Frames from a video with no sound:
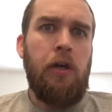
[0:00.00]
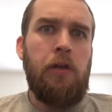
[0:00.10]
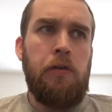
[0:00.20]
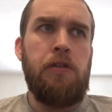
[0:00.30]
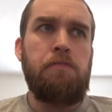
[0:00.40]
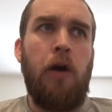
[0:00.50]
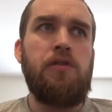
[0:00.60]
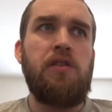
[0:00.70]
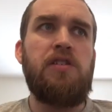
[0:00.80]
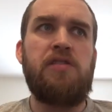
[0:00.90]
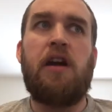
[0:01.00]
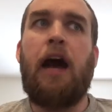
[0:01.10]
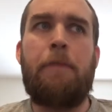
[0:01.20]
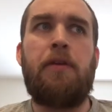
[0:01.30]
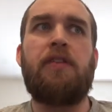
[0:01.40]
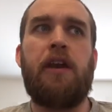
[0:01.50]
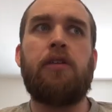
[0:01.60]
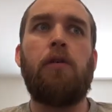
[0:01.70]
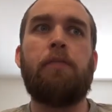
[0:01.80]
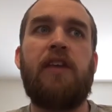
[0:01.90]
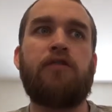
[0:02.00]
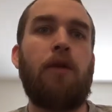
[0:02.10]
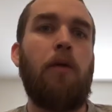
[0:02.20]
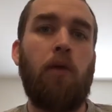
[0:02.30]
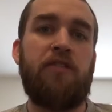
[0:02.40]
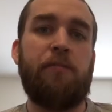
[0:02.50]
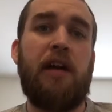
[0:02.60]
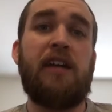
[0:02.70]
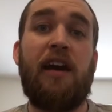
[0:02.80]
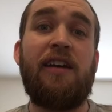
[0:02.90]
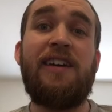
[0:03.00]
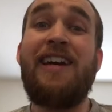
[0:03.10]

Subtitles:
who is mostly just a hypothetical based around one simple idea.